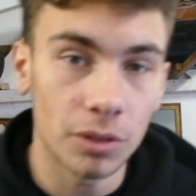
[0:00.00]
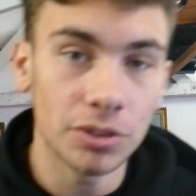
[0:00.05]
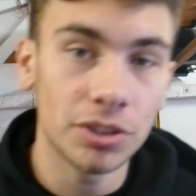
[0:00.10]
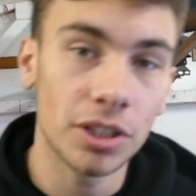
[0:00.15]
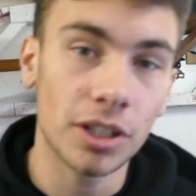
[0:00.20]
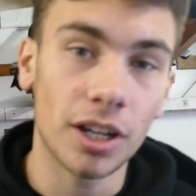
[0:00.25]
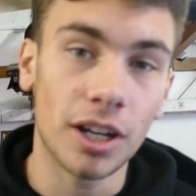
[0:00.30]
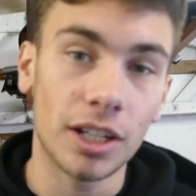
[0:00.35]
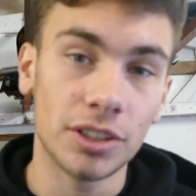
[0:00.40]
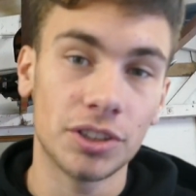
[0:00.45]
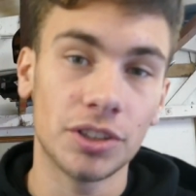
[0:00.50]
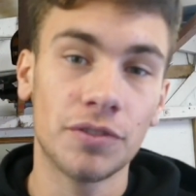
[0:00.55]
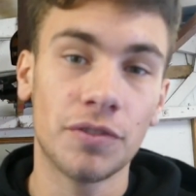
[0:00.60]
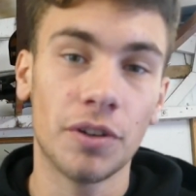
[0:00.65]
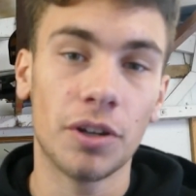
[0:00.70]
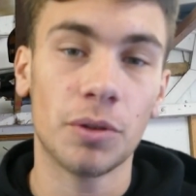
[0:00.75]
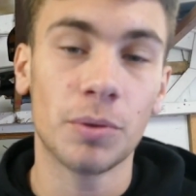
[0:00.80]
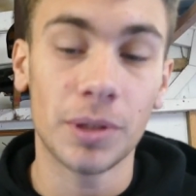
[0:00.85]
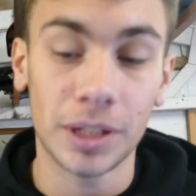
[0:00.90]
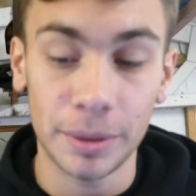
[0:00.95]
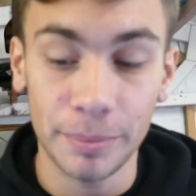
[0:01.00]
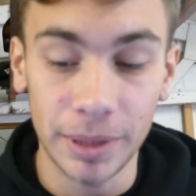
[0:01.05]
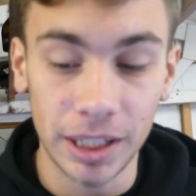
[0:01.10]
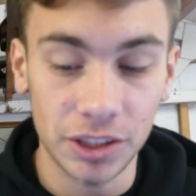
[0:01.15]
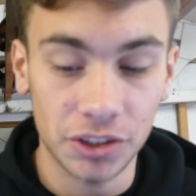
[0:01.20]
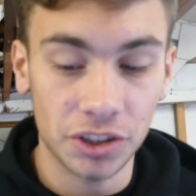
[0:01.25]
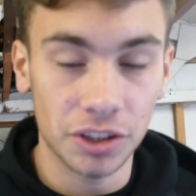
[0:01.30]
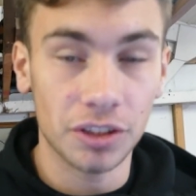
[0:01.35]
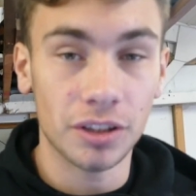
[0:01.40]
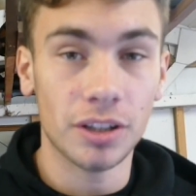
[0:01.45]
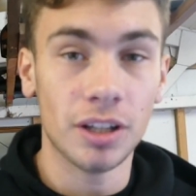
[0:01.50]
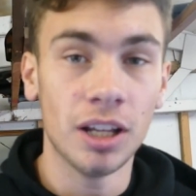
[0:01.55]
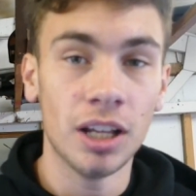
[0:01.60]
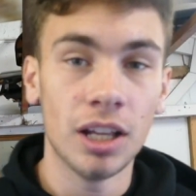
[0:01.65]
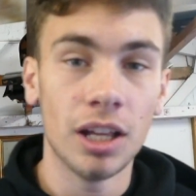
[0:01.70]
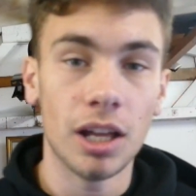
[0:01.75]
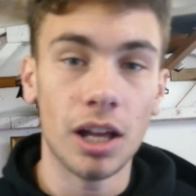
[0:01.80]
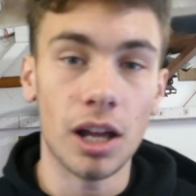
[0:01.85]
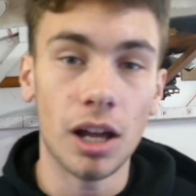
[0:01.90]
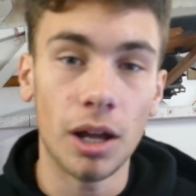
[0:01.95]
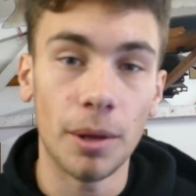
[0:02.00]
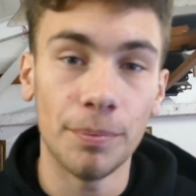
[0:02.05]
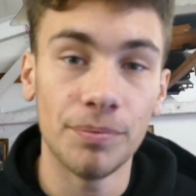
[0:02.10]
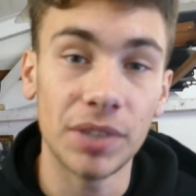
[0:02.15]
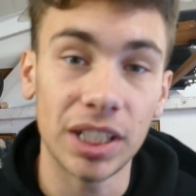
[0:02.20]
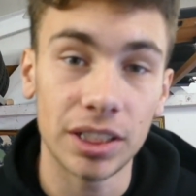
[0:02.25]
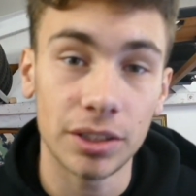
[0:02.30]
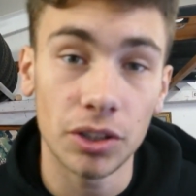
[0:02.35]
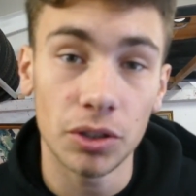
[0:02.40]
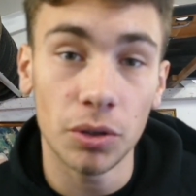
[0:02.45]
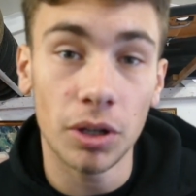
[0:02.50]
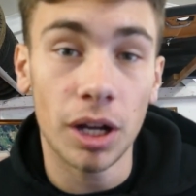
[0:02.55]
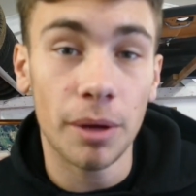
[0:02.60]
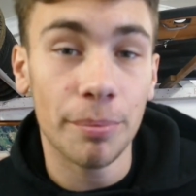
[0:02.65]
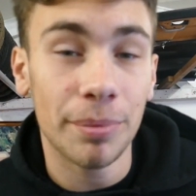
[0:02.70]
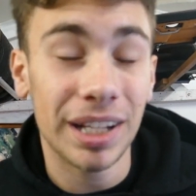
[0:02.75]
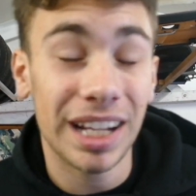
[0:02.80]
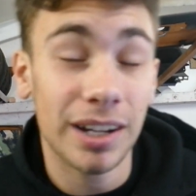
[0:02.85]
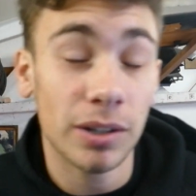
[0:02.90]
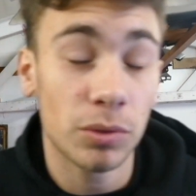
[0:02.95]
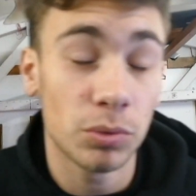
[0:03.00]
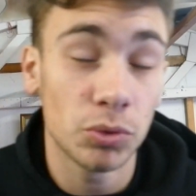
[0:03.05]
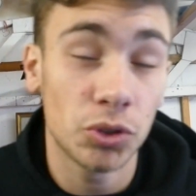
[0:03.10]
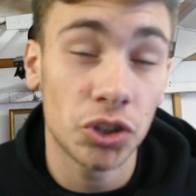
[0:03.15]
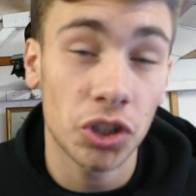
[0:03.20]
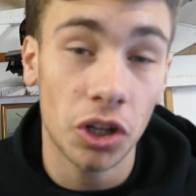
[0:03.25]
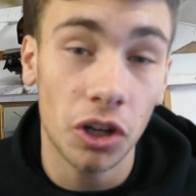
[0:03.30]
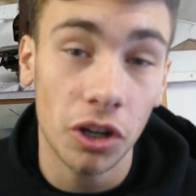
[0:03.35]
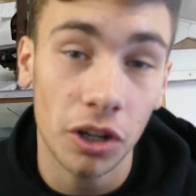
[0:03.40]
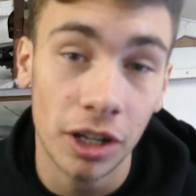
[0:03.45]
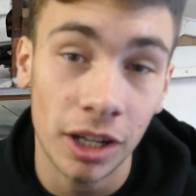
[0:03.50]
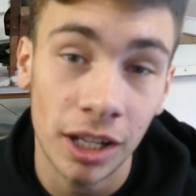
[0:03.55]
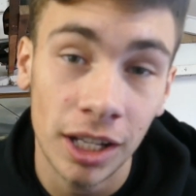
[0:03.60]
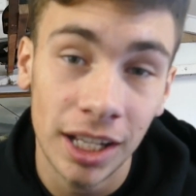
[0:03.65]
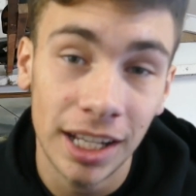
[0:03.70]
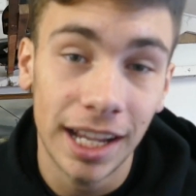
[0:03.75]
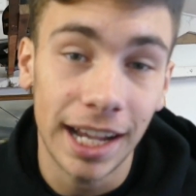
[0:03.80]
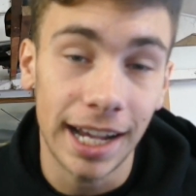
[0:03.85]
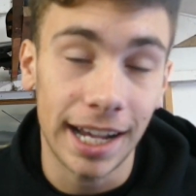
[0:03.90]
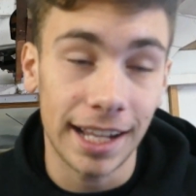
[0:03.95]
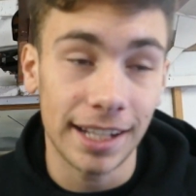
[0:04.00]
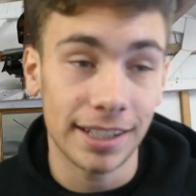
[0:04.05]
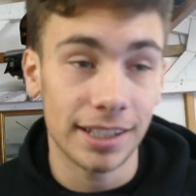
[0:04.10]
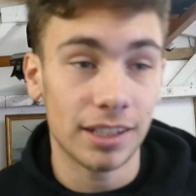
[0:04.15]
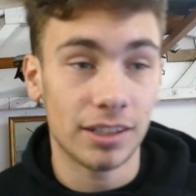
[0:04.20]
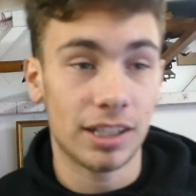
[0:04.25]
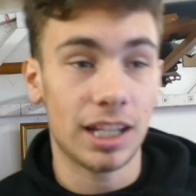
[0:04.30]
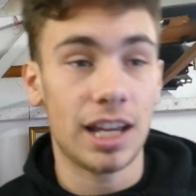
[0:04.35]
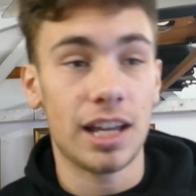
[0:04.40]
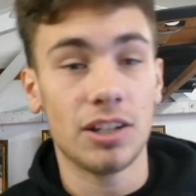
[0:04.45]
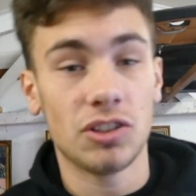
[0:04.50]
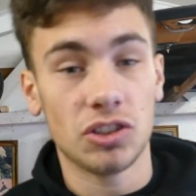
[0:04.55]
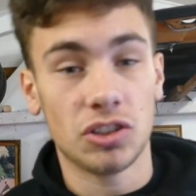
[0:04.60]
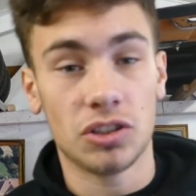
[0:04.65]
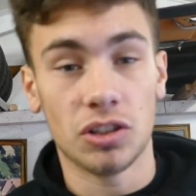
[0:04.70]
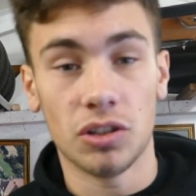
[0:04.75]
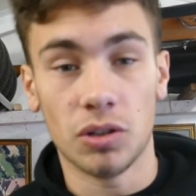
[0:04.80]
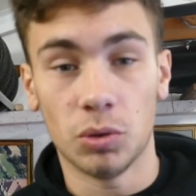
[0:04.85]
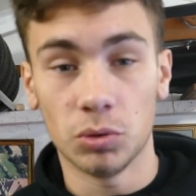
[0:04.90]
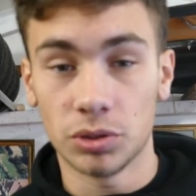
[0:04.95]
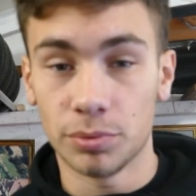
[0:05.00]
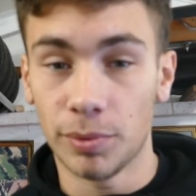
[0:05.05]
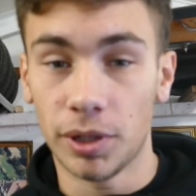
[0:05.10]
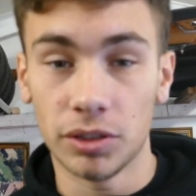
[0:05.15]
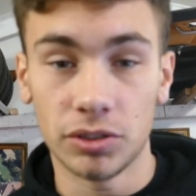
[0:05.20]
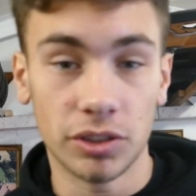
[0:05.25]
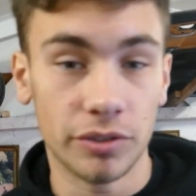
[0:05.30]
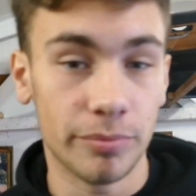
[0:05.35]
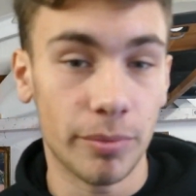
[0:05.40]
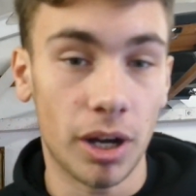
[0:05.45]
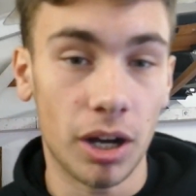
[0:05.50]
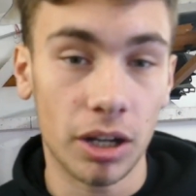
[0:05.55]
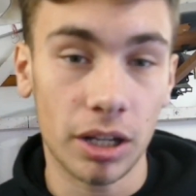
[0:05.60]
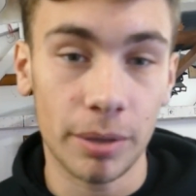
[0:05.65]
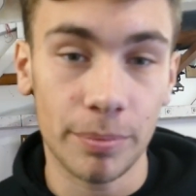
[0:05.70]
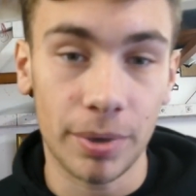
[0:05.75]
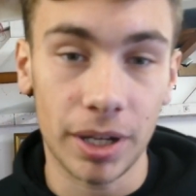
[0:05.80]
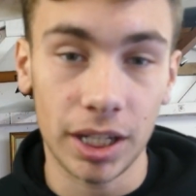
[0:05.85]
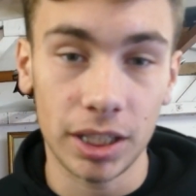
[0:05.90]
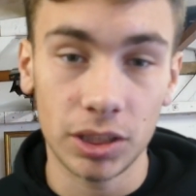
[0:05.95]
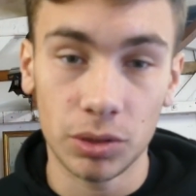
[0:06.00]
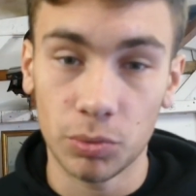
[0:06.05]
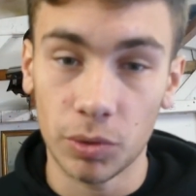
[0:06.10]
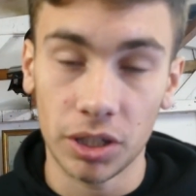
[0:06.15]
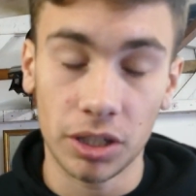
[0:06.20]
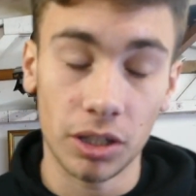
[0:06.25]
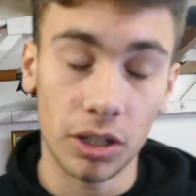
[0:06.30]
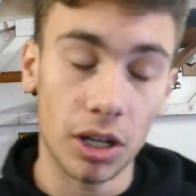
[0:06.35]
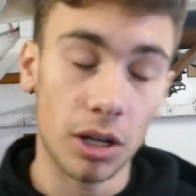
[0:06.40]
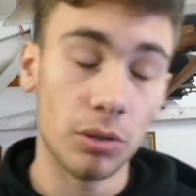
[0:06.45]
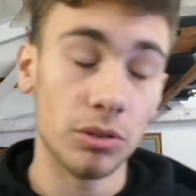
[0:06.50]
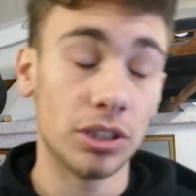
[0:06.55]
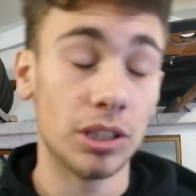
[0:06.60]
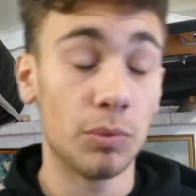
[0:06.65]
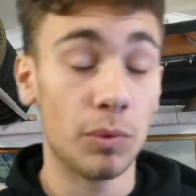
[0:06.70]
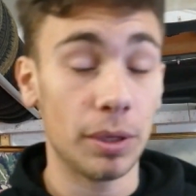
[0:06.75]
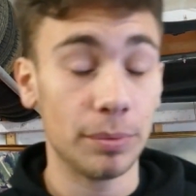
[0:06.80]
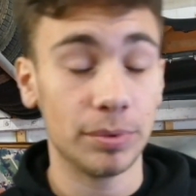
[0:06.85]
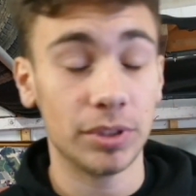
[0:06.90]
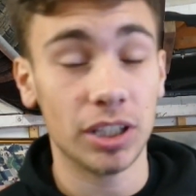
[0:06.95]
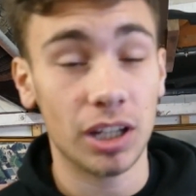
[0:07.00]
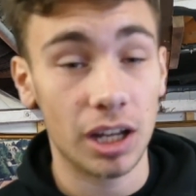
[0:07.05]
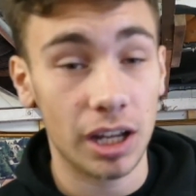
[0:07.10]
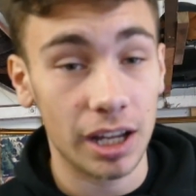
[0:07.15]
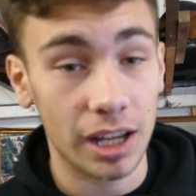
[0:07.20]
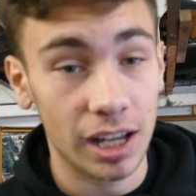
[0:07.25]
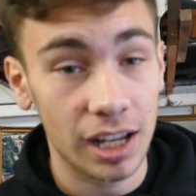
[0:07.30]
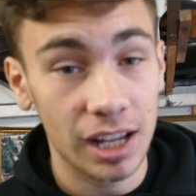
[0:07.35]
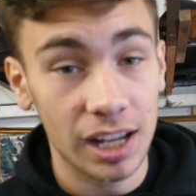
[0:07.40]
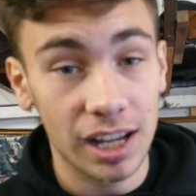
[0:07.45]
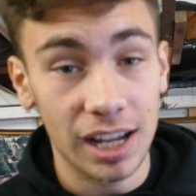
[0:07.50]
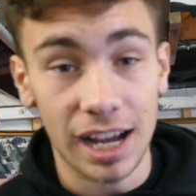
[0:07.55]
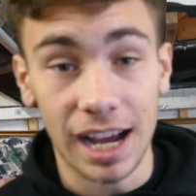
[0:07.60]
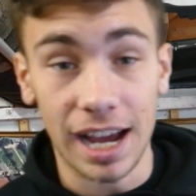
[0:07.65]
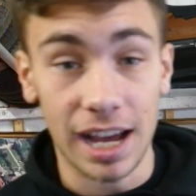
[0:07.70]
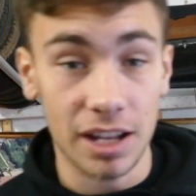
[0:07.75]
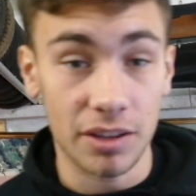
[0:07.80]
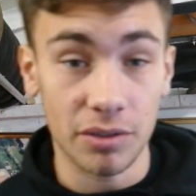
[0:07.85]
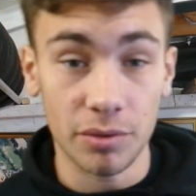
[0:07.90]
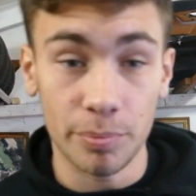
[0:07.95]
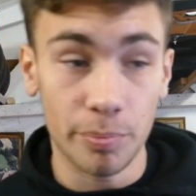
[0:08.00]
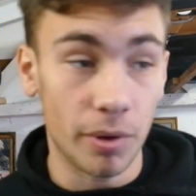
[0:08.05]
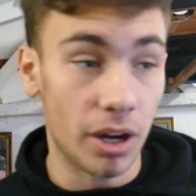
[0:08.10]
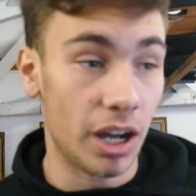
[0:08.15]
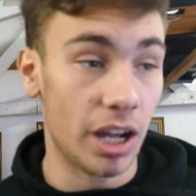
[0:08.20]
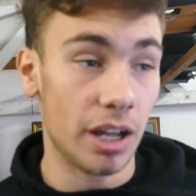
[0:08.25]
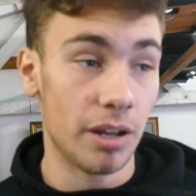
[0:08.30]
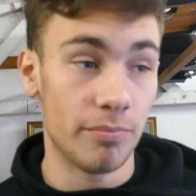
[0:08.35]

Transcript: Also guys, just thought I'd quickly mention, there's a new company out called CZOK, and they're just an automotive marketplace where you can go to their website and buy